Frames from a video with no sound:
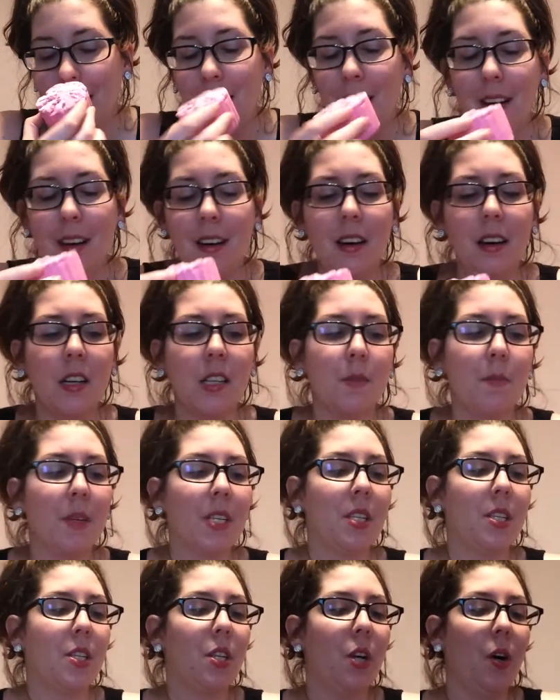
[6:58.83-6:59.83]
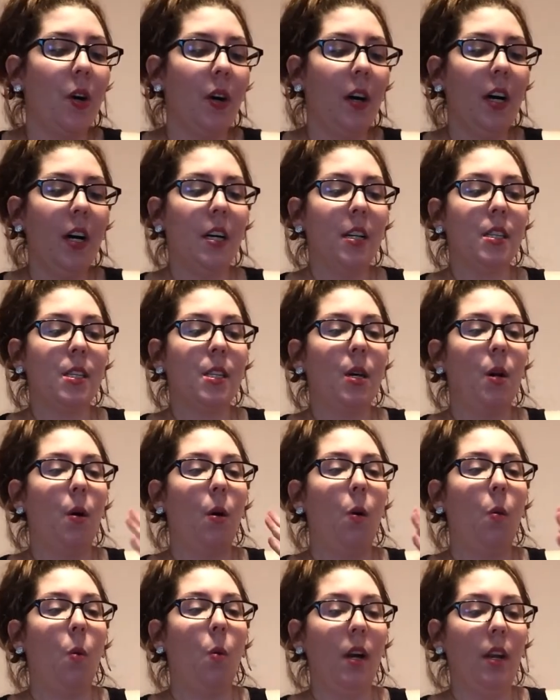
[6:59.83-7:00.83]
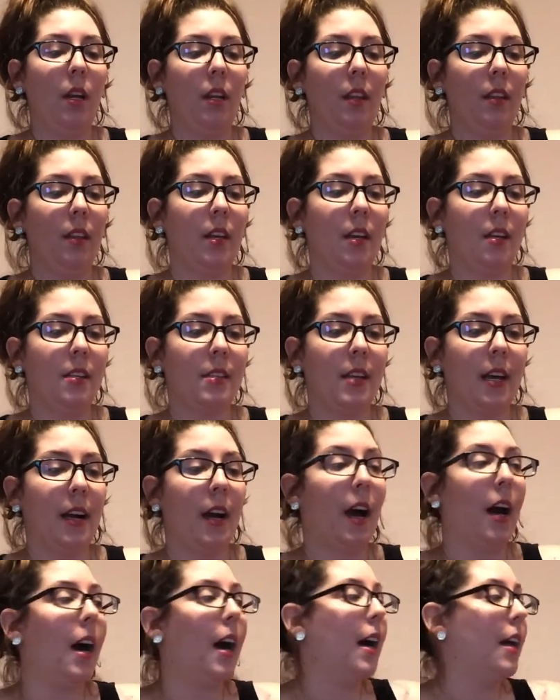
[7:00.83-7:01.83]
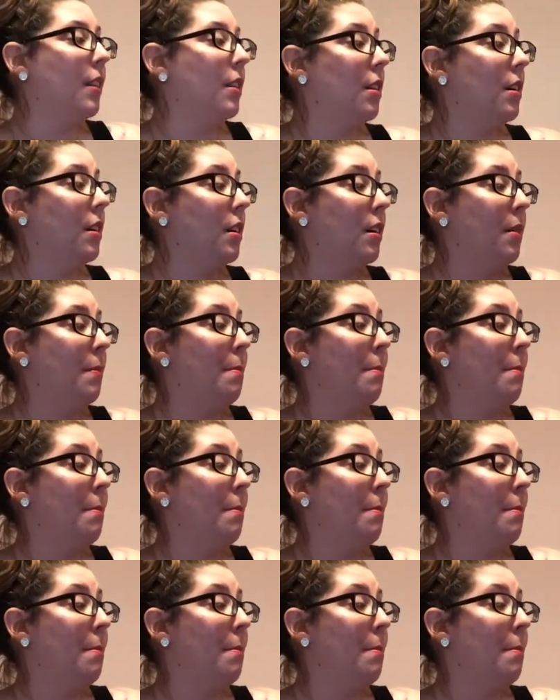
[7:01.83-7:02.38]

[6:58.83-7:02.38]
Oh, it smells so good. So one of the things I got, the